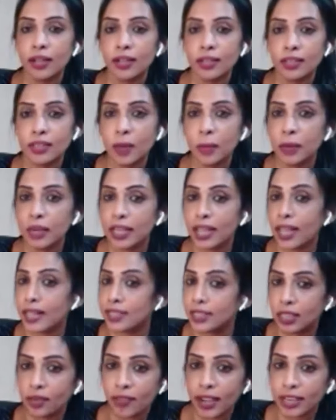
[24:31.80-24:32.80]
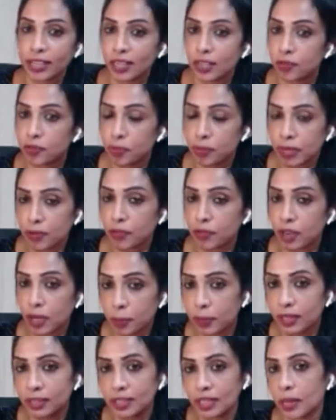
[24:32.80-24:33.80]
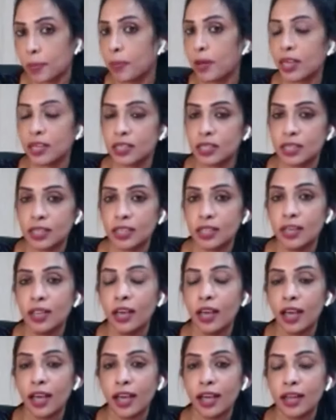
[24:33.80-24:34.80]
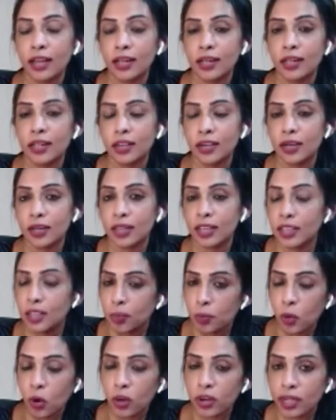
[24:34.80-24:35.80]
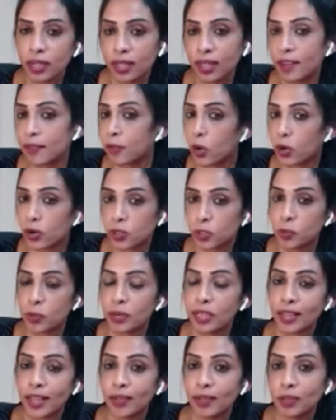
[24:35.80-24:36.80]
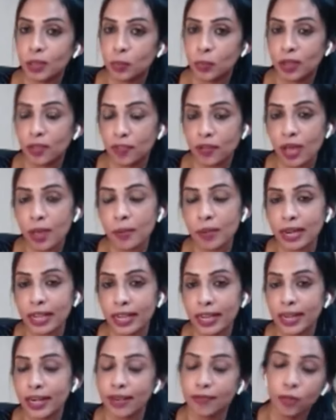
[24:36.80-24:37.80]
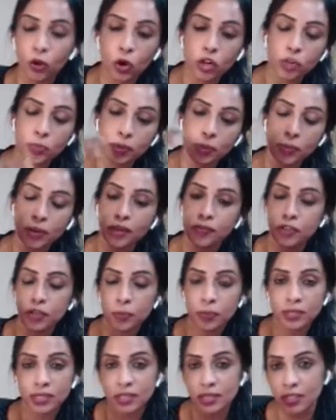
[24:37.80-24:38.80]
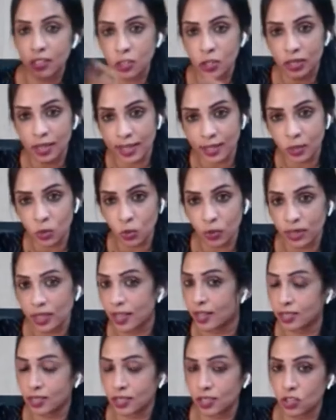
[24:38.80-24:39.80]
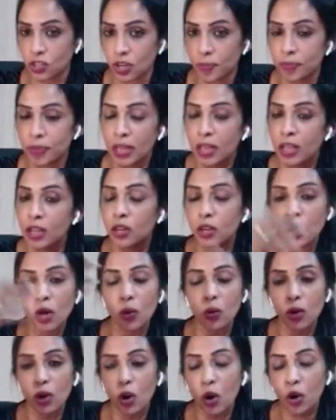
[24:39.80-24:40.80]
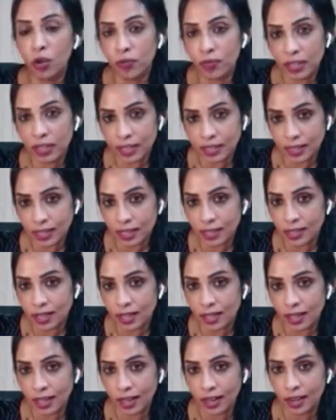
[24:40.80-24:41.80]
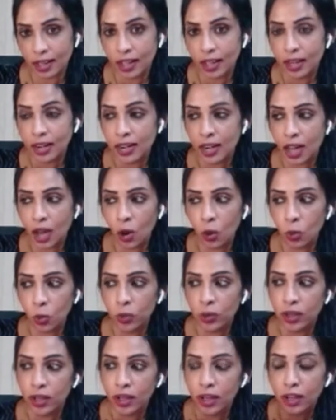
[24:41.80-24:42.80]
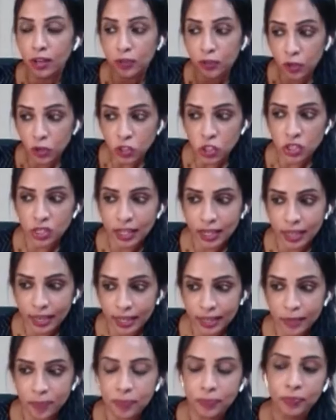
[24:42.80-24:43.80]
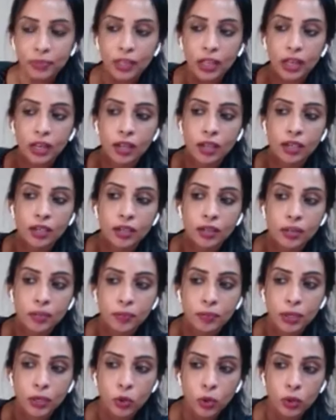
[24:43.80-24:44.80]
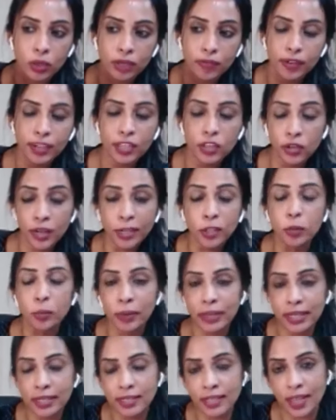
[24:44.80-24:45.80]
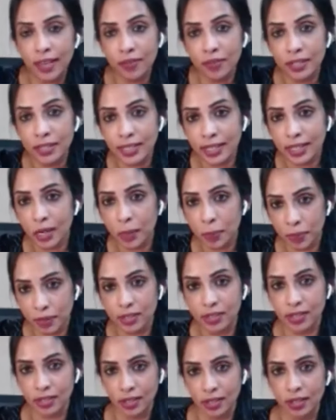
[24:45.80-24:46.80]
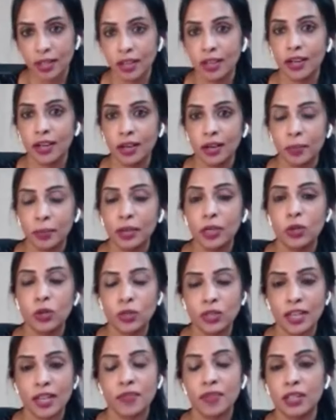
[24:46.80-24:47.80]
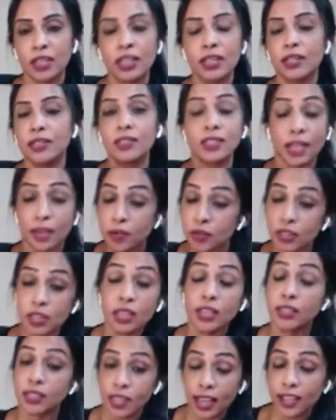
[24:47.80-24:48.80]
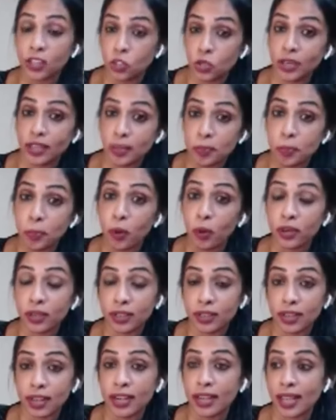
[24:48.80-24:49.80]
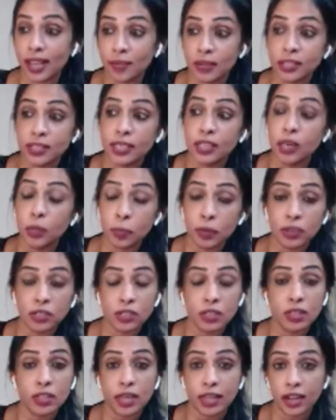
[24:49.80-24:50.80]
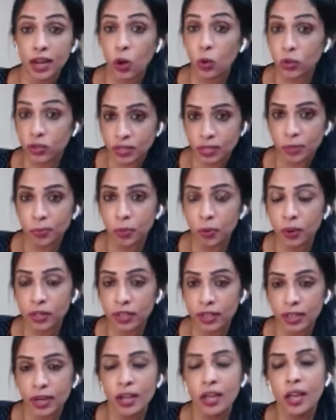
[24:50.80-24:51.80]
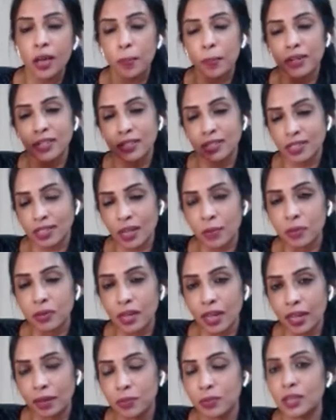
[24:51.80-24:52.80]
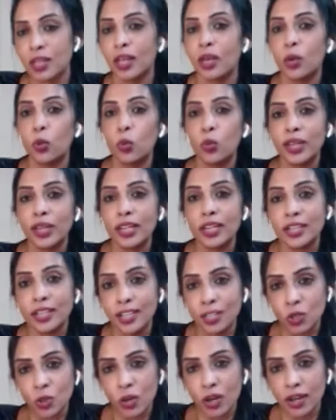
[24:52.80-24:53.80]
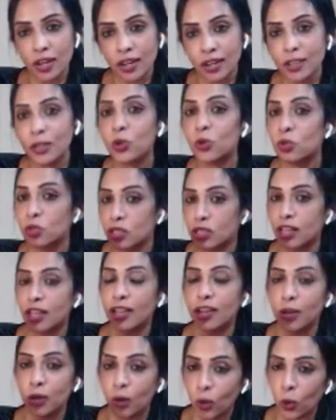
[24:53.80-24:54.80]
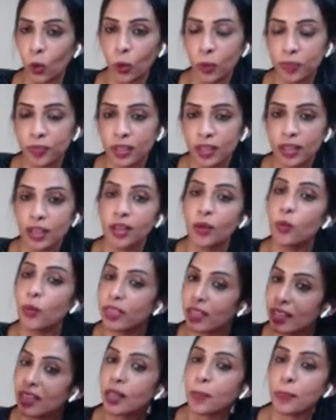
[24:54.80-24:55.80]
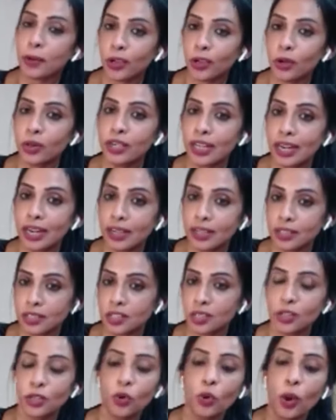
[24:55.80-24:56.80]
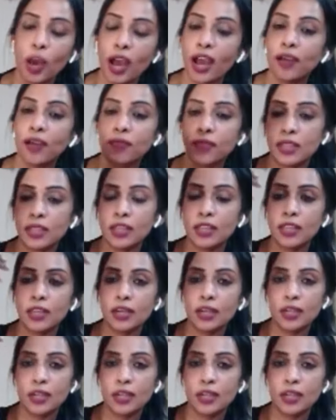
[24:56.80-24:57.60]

Somebody has invited me for a birthday party. And in the morning, I've got to spend time with my family, and I've got to prepare for a presentation next week, etc. Now, a lot of these things are there. Now, unfortunately, if I try to please every single person, because everything is actually important, and every single person there out is important. But sometimes we need to learn to say no. Within the priority list, you have the,